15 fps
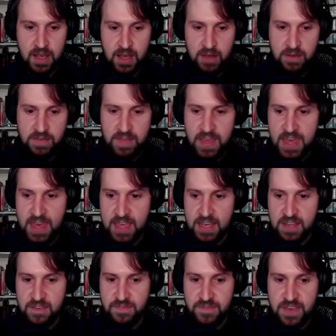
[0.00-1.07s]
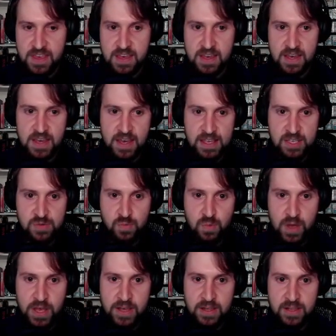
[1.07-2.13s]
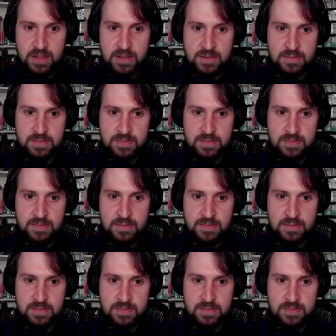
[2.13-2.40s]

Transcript: We have the Candy Vika as well.